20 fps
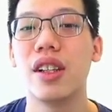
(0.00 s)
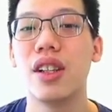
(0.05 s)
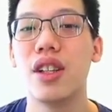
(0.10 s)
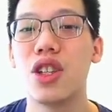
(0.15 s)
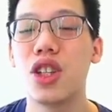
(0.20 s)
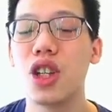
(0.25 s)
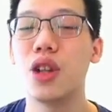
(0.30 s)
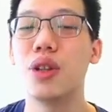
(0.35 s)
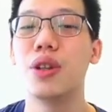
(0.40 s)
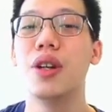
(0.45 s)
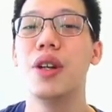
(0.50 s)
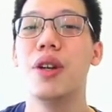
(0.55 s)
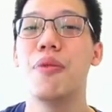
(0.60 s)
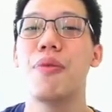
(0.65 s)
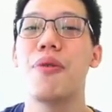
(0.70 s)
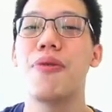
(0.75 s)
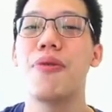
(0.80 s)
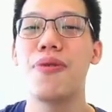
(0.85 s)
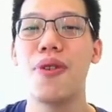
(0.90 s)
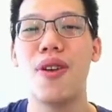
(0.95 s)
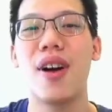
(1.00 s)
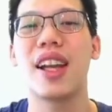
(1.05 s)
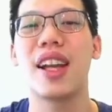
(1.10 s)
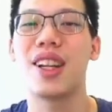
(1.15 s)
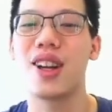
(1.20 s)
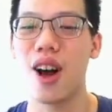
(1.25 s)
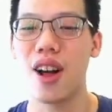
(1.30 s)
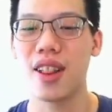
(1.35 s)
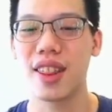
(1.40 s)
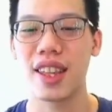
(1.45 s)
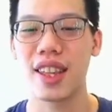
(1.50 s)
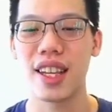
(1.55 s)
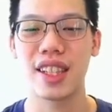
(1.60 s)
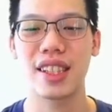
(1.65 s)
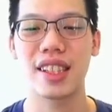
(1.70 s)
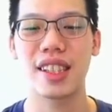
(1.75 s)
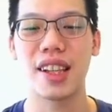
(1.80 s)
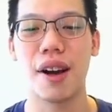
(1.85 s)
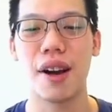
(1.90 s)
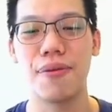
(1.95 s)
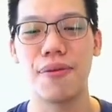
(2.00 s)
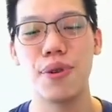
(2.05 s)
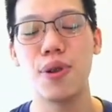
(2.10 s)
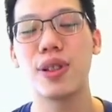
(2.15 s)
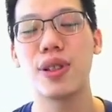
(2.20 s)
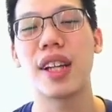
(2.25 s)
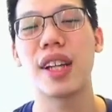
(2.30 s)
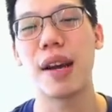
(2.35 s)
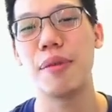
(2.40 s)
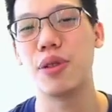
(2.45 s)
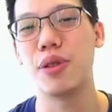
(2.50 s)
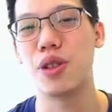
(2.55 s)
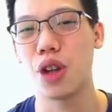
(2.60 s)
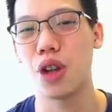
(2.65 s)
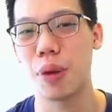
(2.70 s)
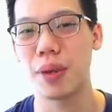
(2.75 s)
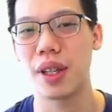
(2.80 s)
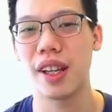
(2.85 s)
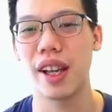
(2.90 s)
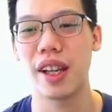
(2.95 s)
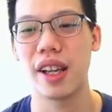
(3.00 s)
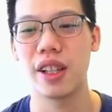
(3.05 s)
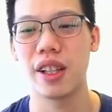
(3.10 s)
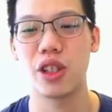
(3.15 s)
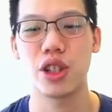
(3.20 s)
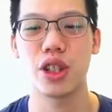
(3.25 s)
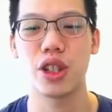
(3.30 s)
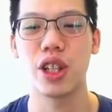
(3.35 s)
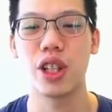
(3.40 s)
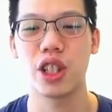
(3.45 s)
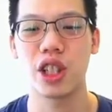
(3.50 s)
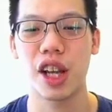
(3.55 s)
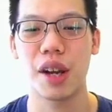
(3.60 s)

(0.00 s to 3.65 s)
So, before I got this full-time job here at church,